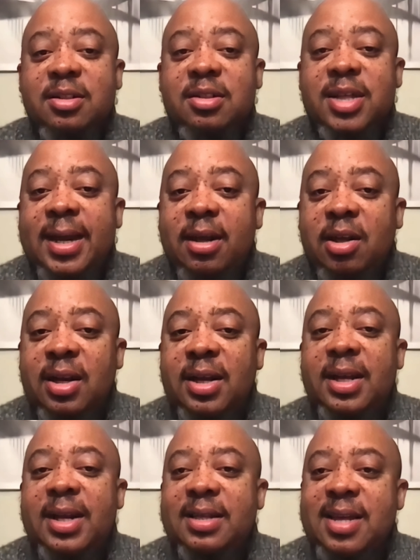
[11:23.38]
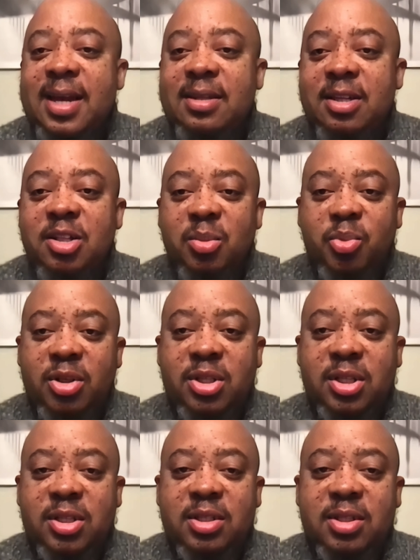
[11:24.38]
data cleaning and sanitation
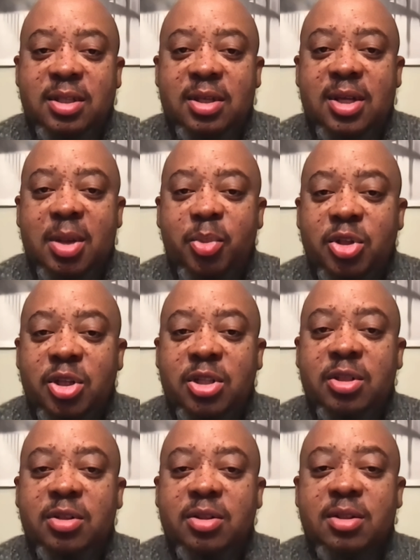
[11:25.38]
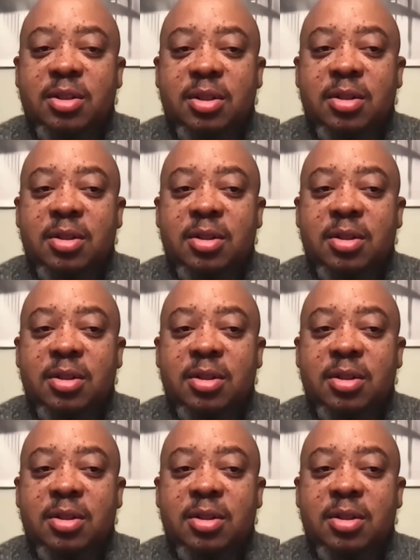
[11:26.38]
process and procedures